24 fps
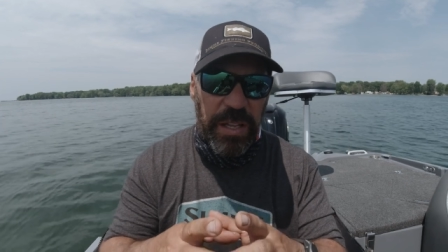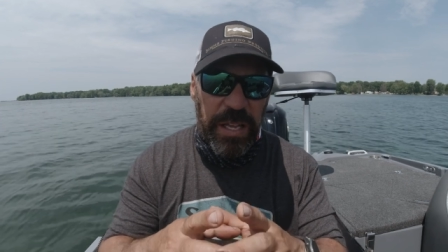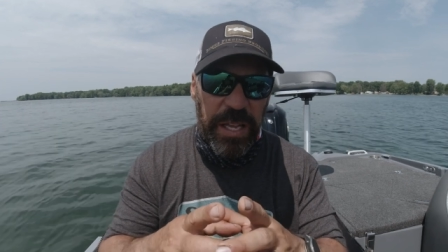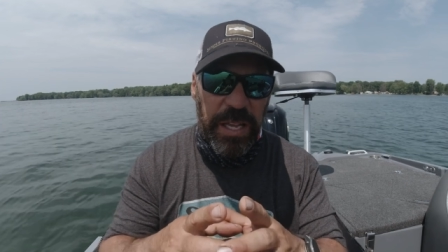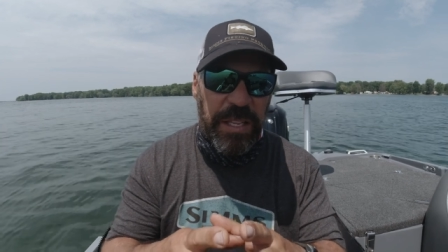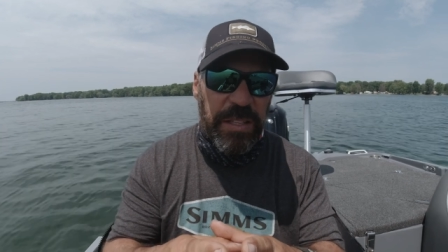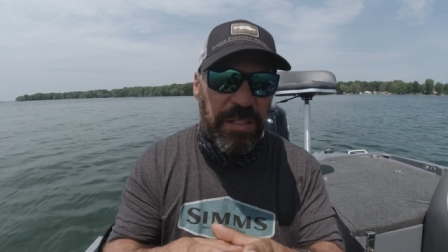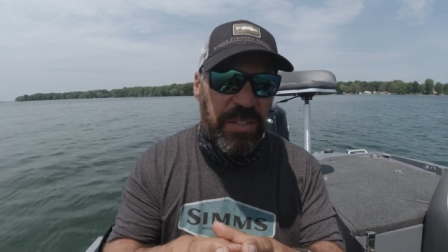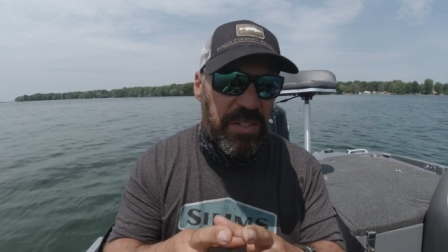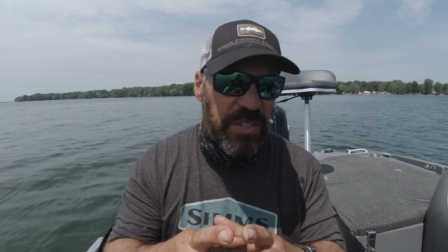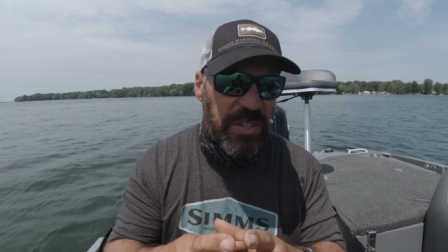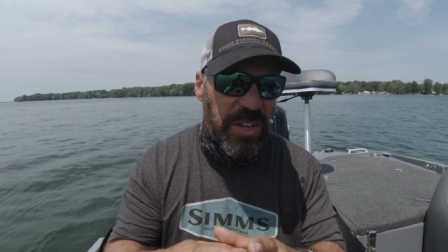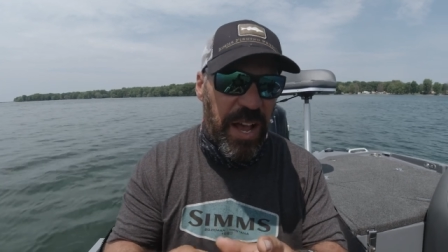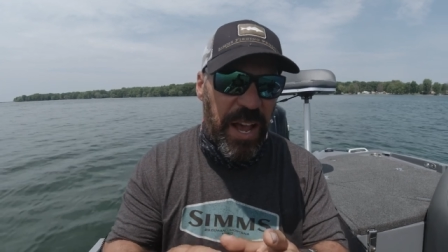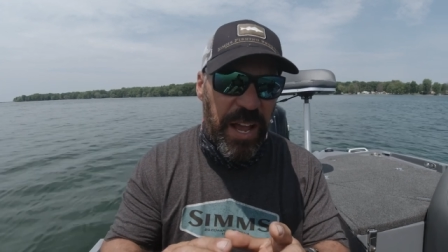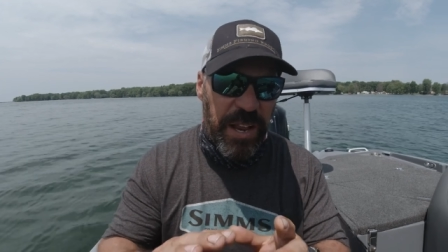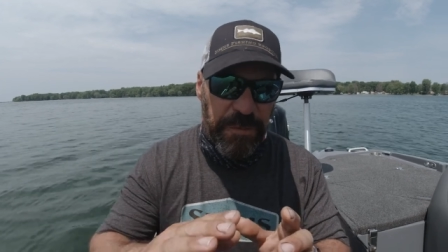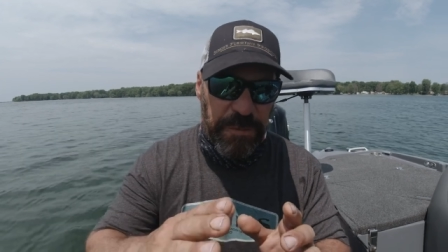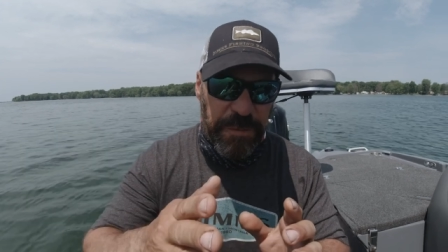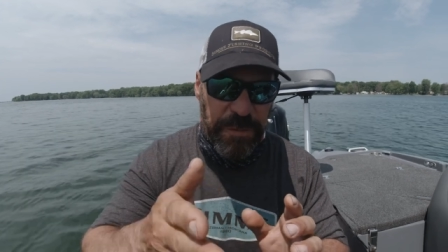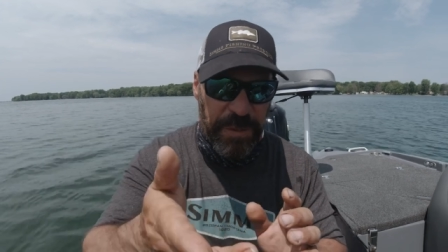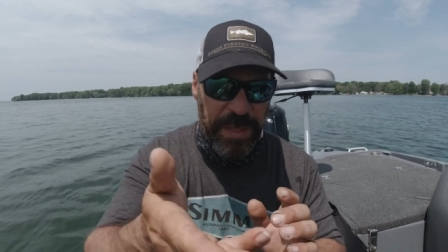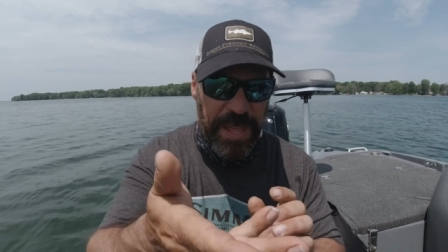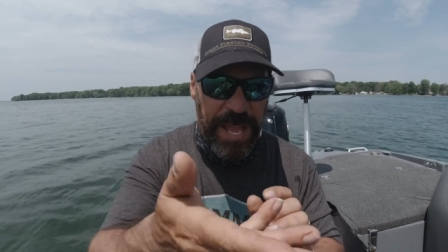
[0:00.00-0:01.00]

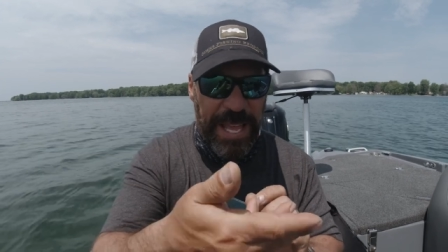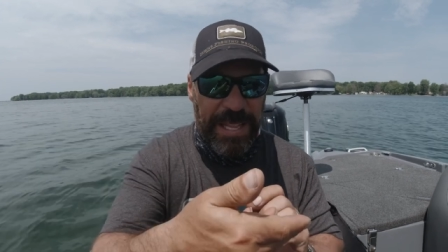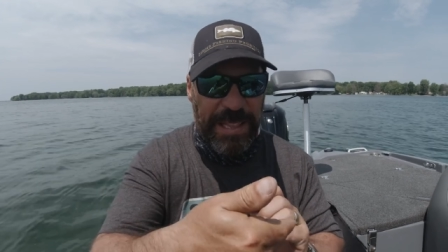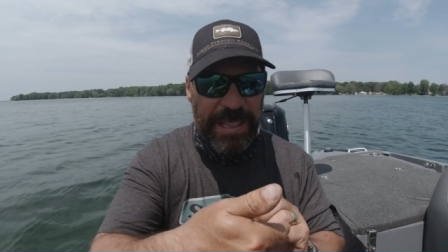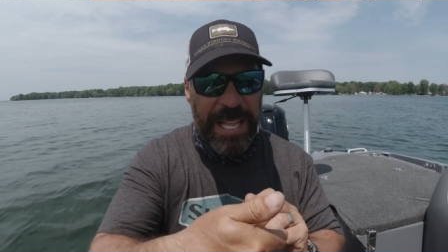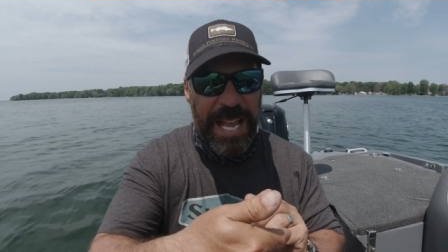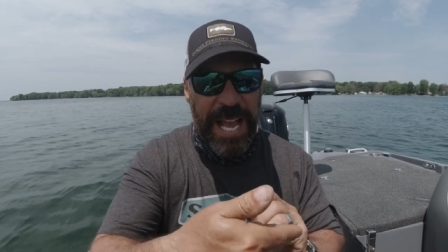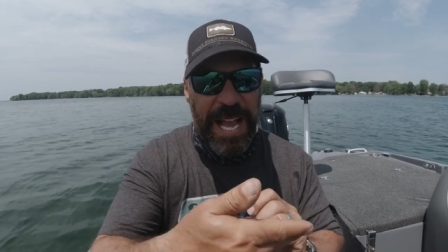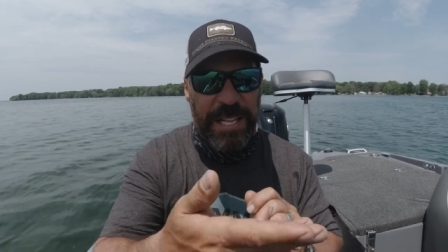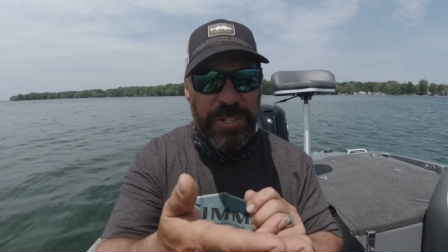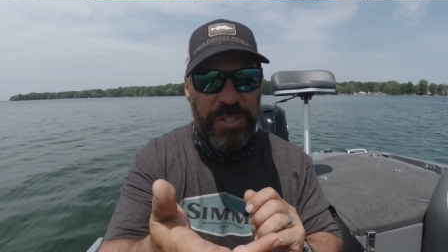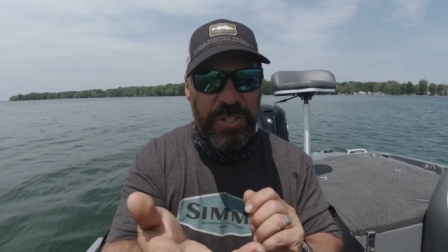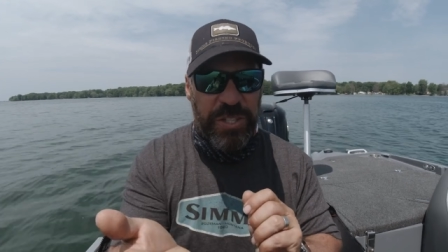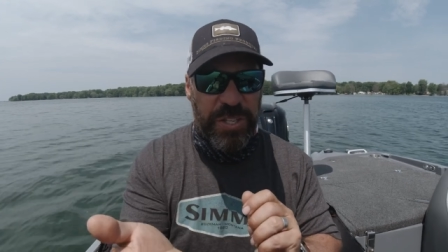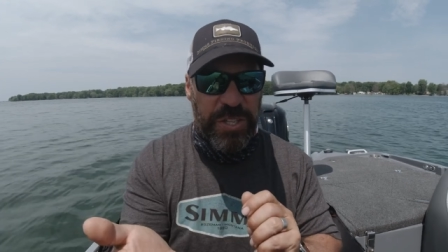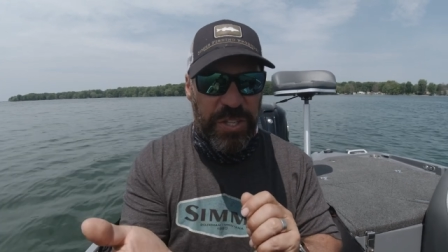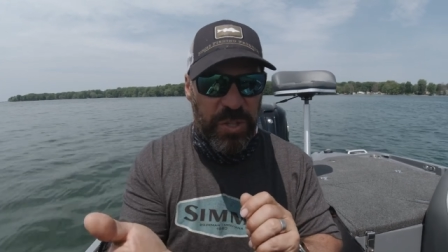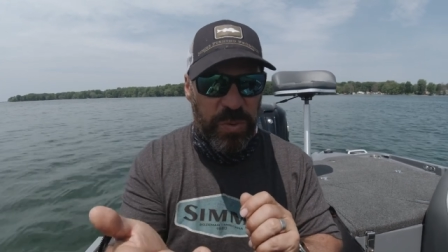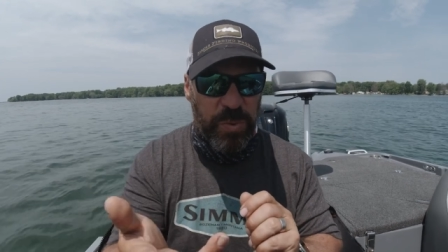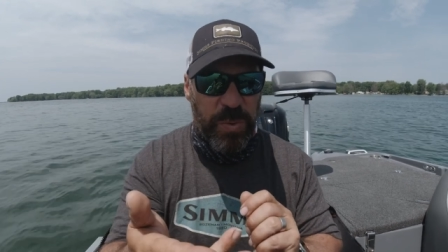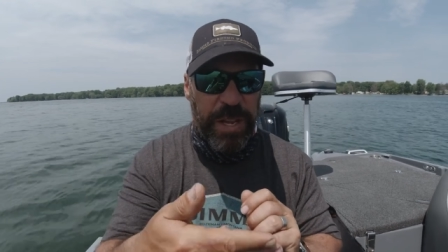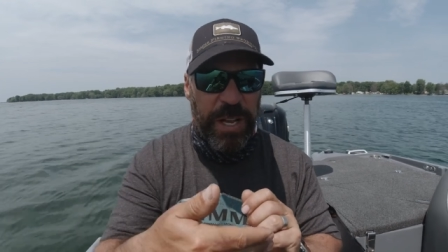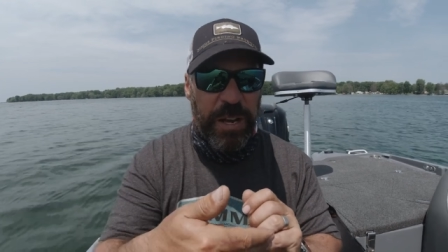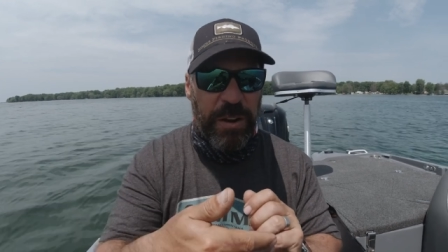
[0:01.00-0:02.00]
inside for that latch to
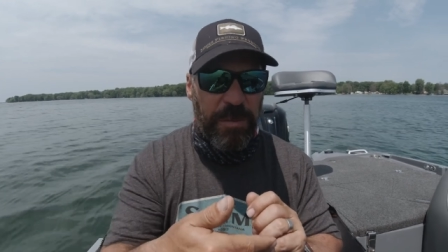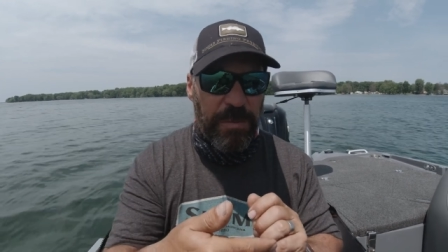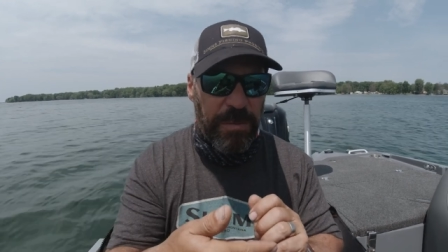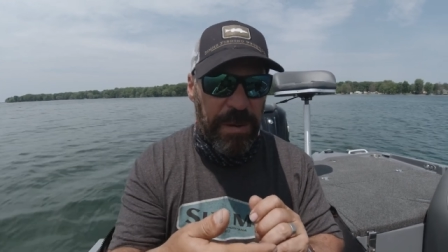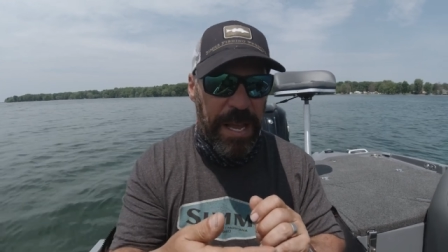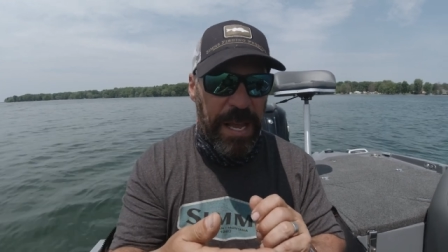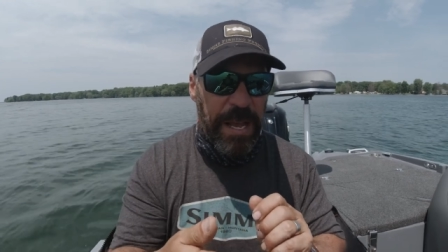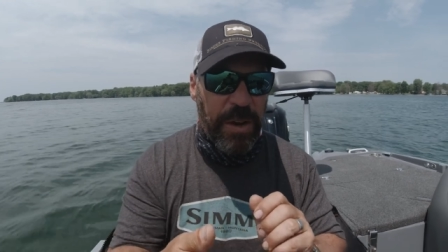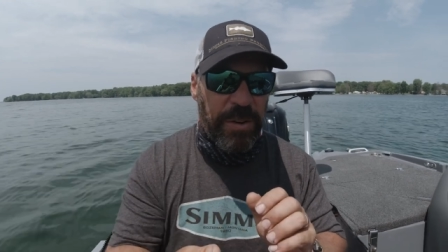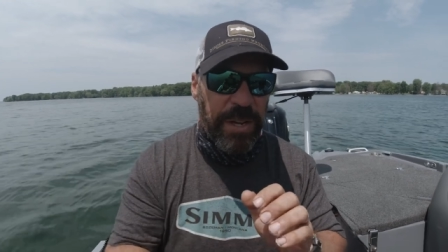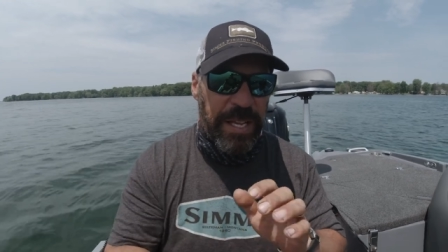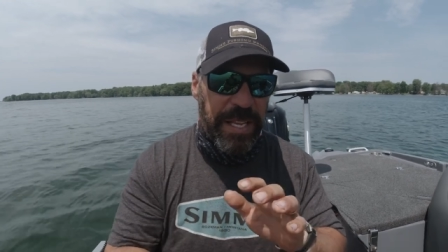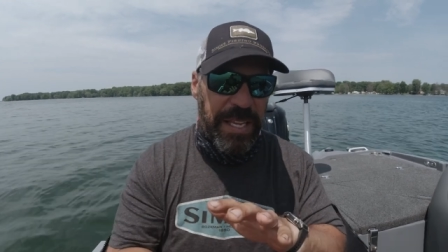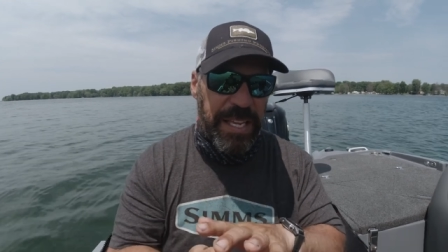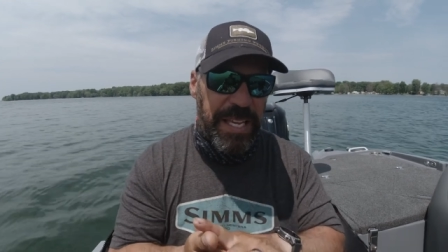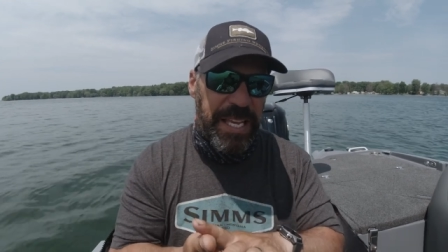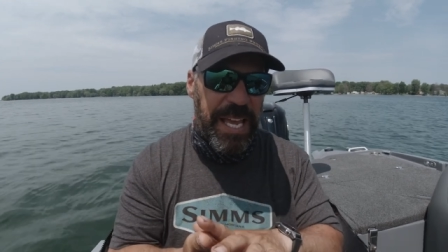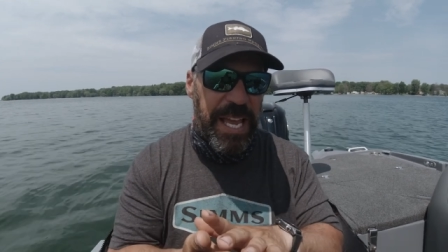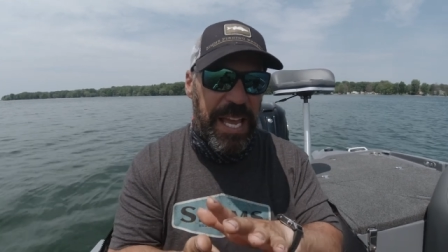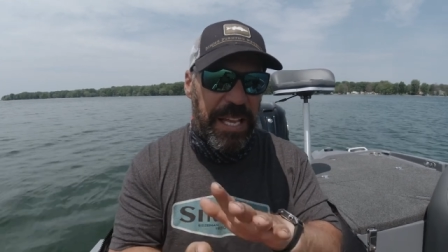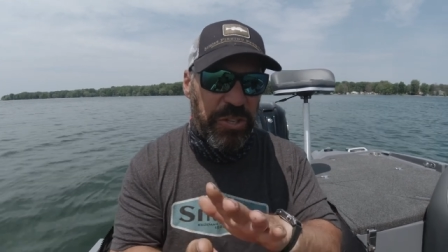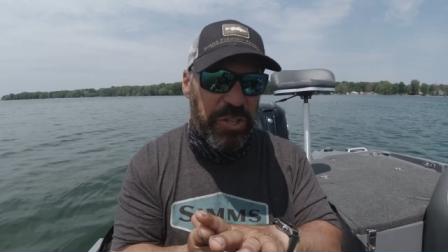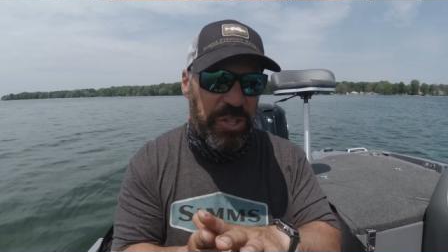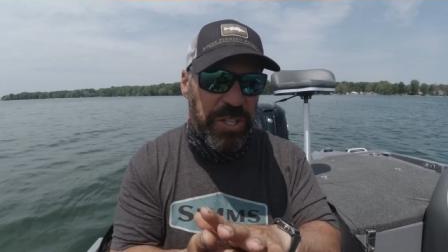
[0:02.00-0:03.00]
swing around and
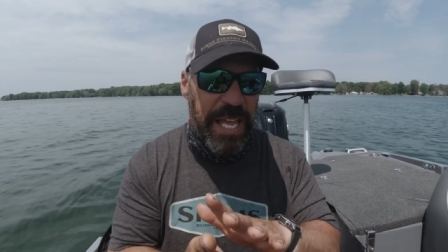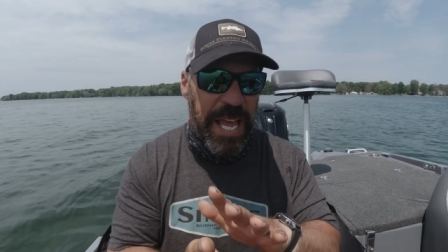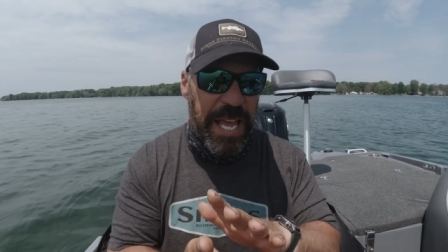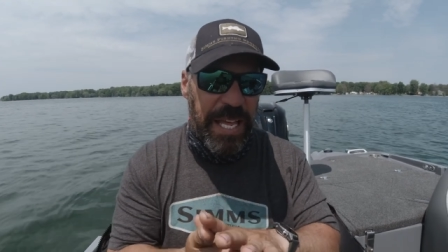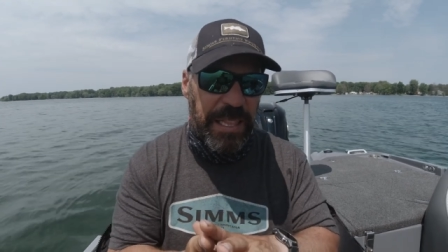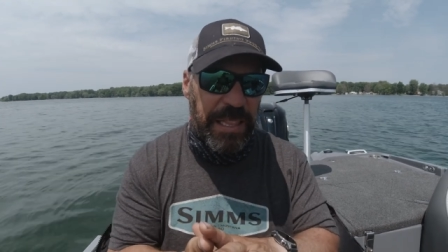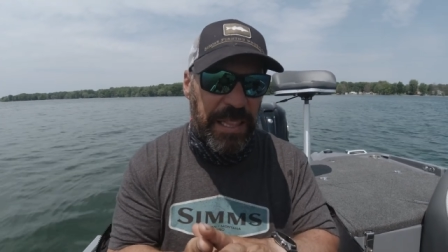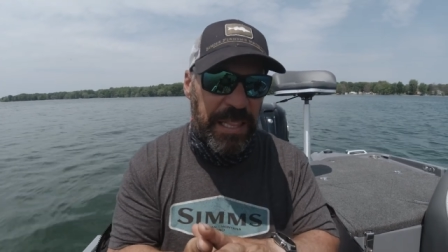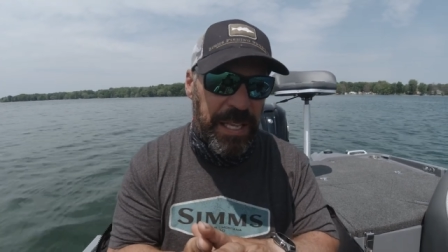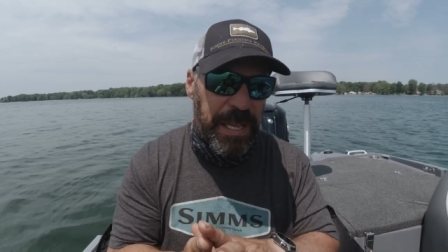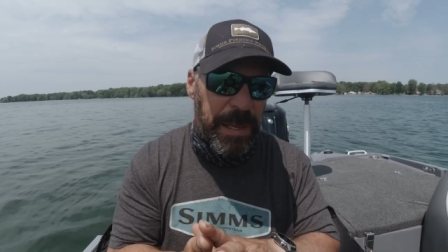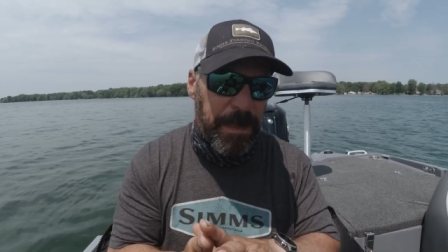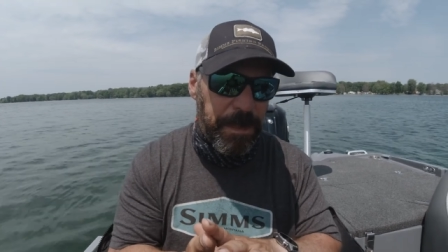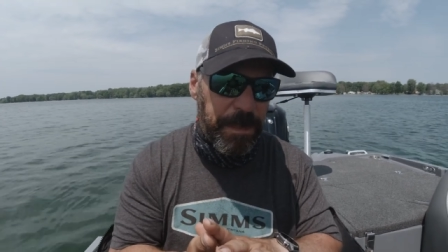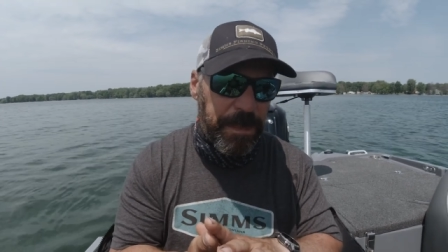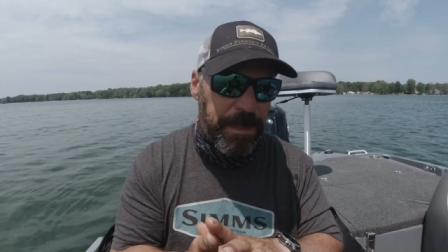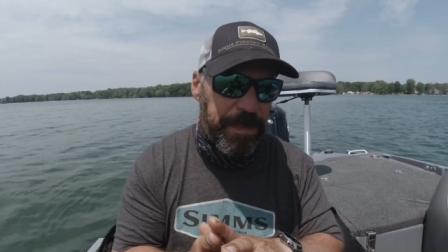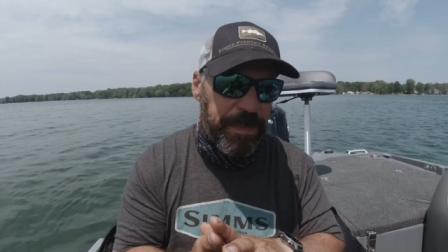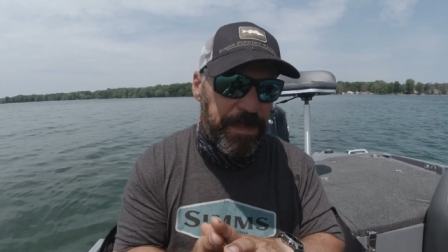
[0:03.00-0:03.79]
catch that lip.